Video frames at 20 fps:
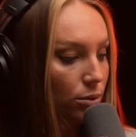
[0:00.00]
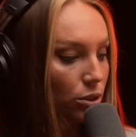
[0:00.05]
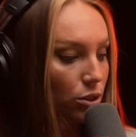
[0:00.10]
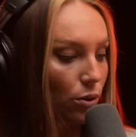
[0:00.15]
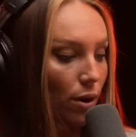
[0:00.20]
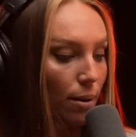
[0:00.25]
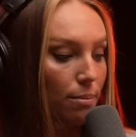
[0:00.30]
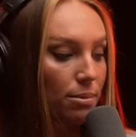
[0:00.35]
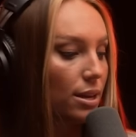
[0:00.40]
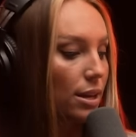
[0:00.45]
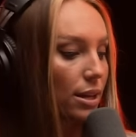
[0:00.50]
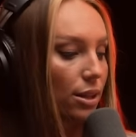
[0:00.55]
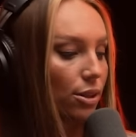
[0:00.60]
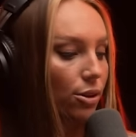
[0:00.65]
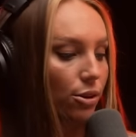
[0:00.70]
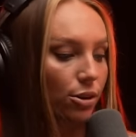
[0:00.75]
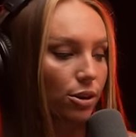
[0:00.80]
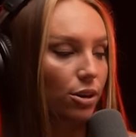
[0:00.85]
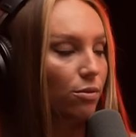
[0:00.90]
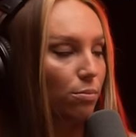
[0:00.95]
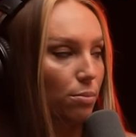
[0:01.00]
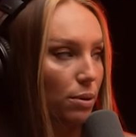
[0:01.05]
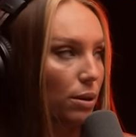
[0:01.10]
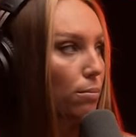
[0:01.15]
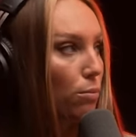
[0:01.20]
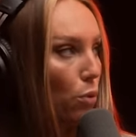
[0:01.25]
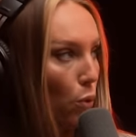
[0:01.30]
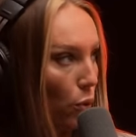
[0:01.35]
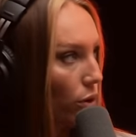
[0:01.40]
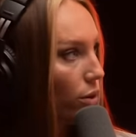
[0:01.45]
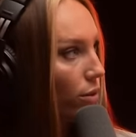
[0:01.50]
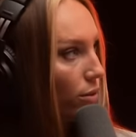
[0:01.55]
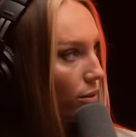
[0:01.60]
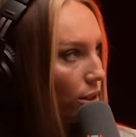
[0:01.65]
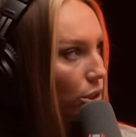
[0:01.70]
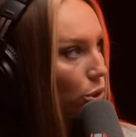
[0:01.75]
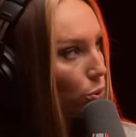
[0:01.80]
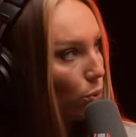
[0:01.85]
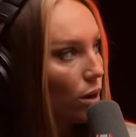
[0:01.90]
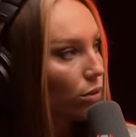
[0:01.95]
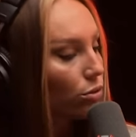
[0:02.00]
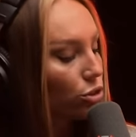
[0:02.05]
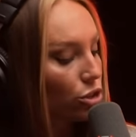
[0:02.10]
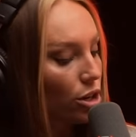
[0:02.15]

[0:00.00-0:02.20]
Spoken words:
so I'm thinking there could have been more than 12